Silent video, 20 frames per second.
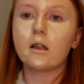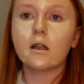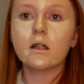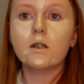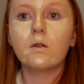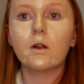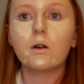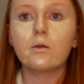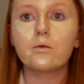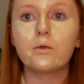
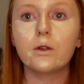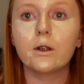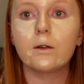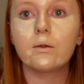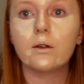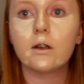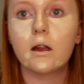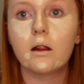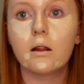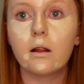does feel really,
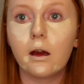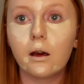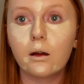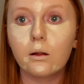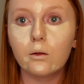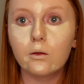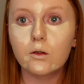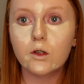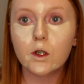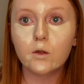really thick
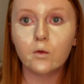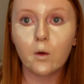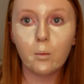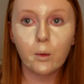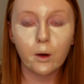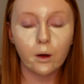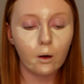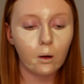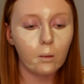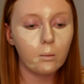though, just from
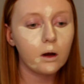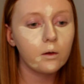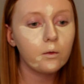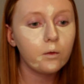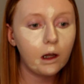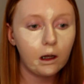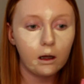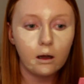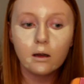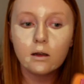putting it on my
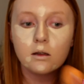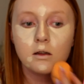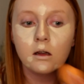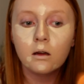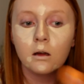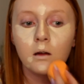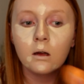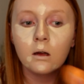face.